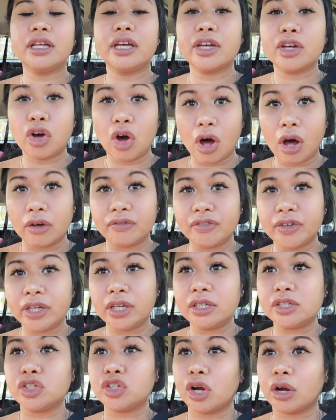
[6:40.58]
like
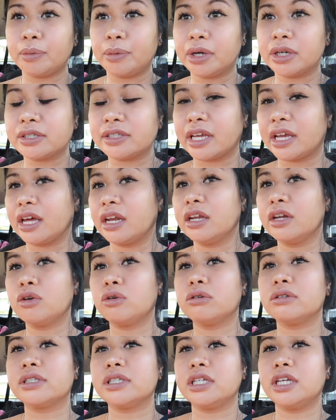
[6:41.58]
coffee, Starbucks. Like I didn't
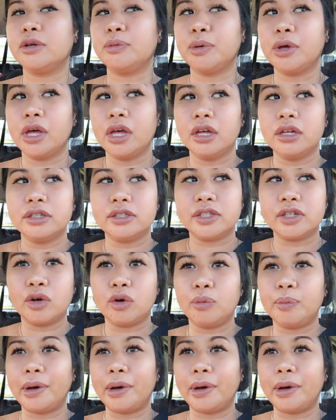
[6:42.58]
go sleep till